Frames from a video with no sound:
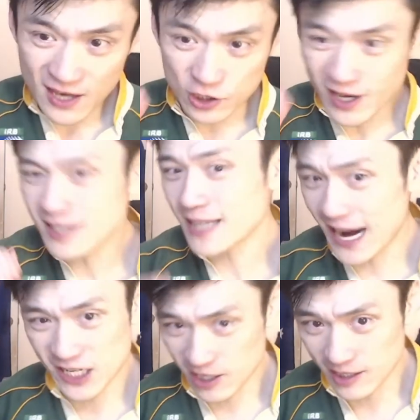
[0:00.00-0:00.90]
So he's
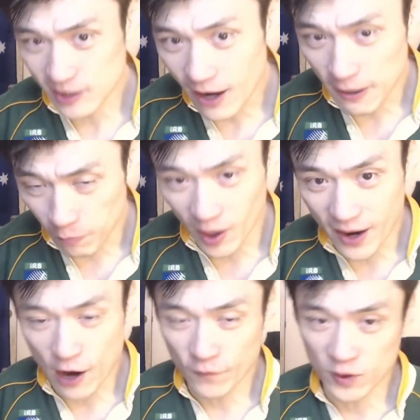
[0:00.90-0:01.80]
actually a starting player
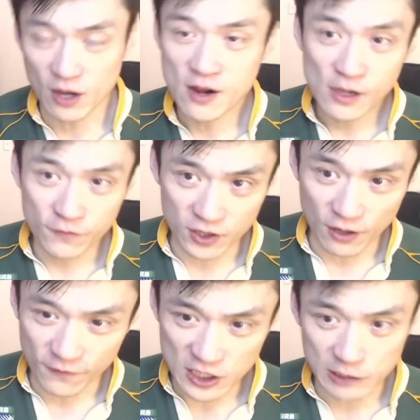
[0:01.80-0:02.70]
now for
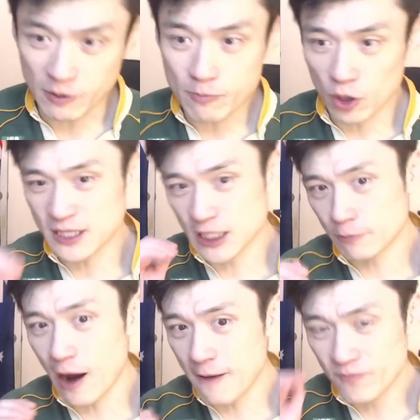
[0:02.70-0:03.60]
the Springboks,
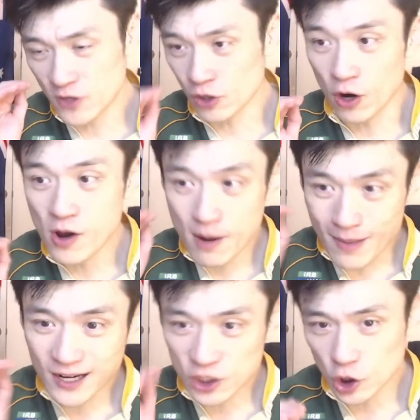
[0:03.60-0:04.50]
despite, you know,
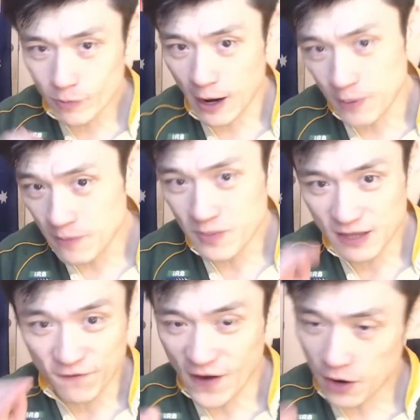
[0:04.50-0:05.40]
Makazula Mapimpi,
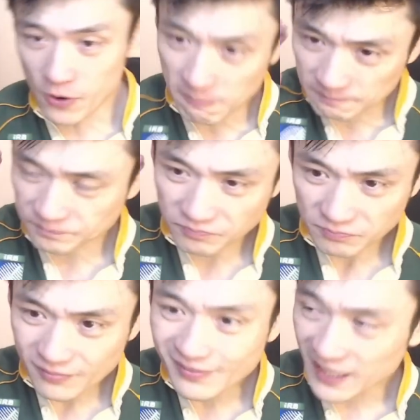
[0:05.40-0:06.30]
the veteran,
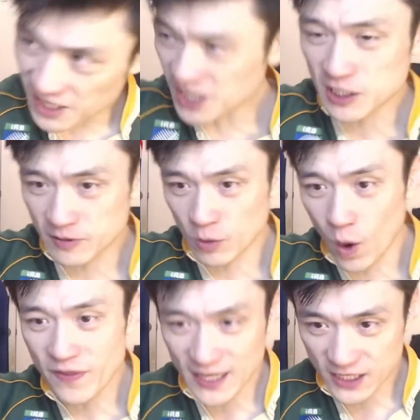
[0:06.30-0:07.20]
is the
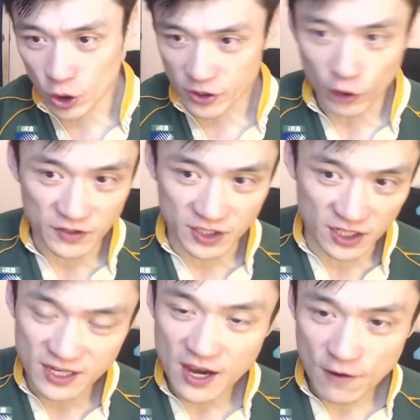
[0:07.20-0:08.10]
one that's going
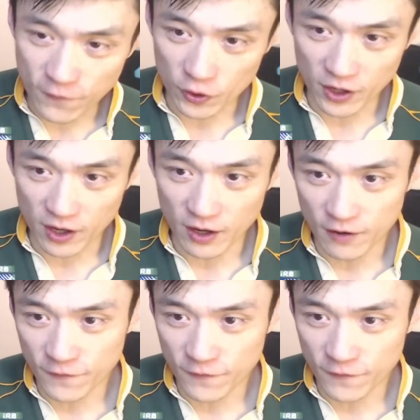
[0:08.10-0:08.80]
overseas for the